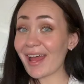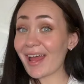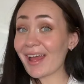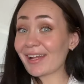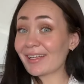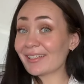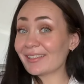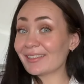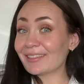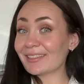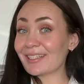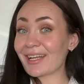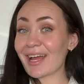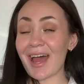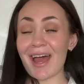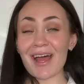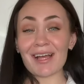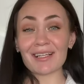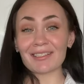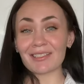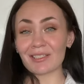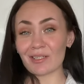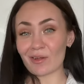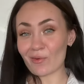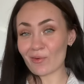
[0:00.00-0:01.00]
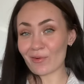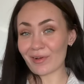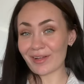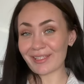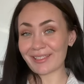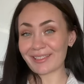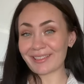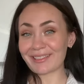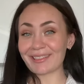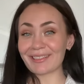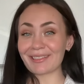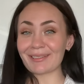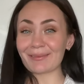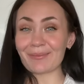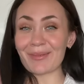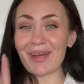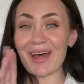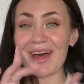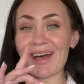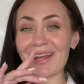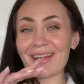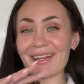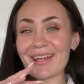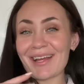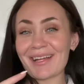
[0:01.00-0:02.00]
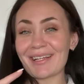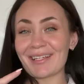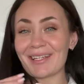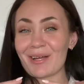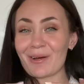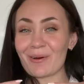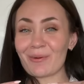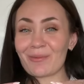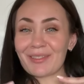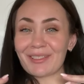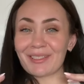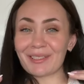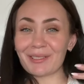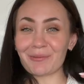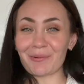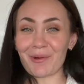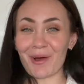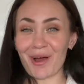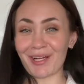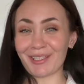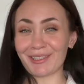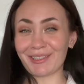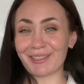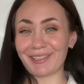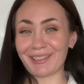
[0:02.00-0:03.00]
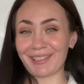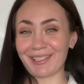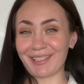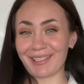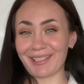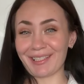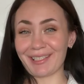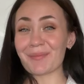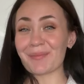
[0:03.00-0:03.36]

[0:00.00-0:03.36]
And as always, smile like no one's watching.